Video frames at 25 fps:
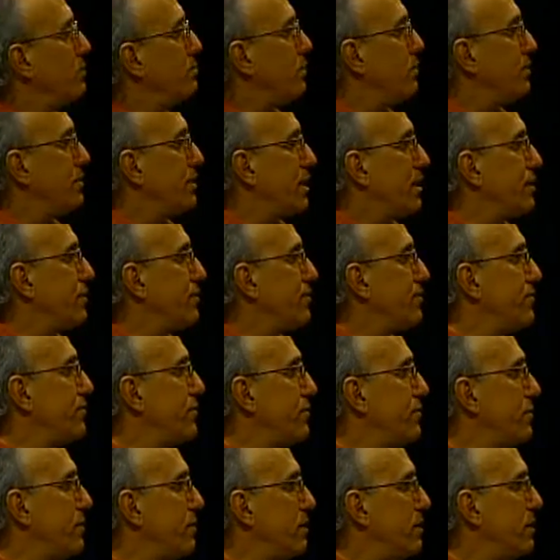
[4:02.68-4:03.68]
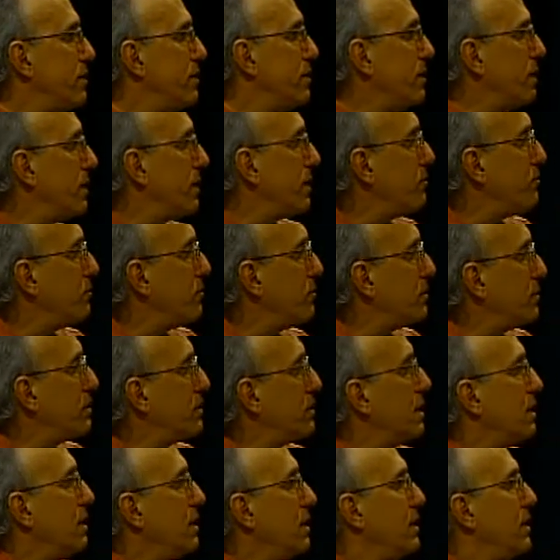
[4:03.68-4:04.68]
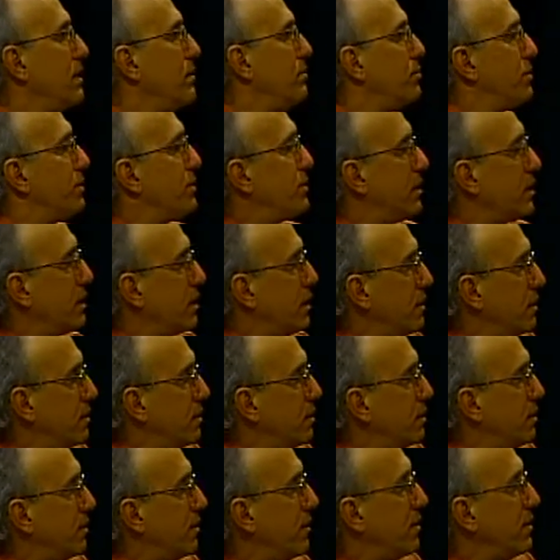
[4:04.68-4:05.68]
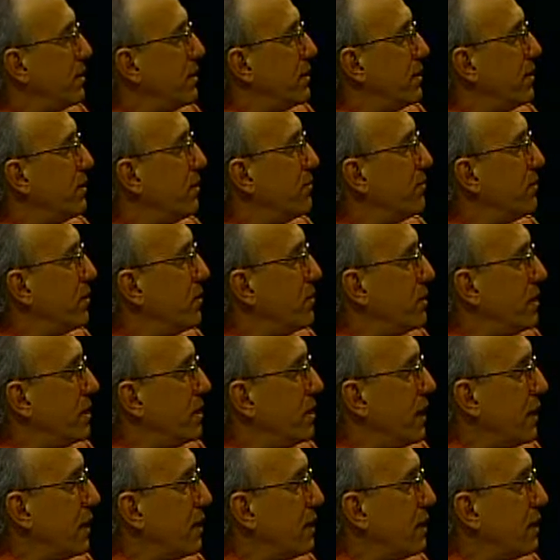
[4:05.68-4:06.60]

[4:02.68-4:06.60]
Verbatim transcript: particular story or any one particular thing that you've learned in that